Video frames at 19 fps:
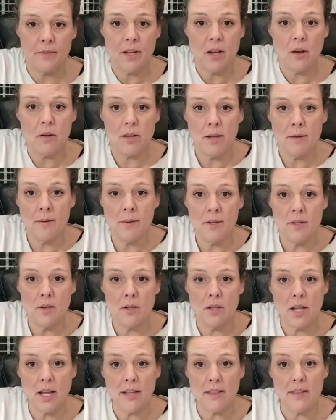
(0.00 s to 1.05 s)
Oh, let me do
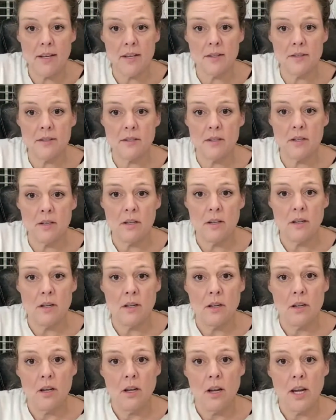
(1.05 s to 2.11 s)
it like this.
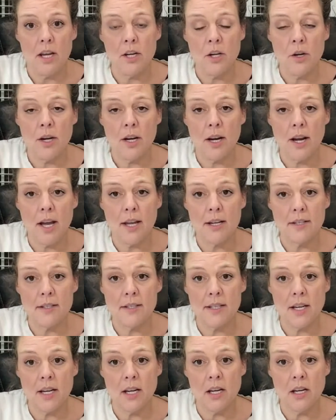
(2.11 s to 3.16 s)
And you can kind of
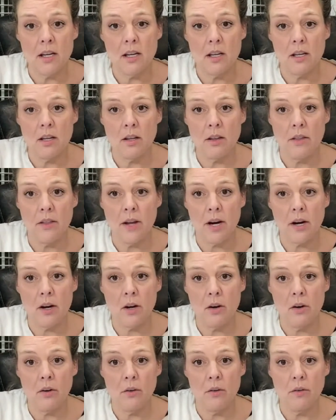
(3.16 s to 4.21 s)
see there.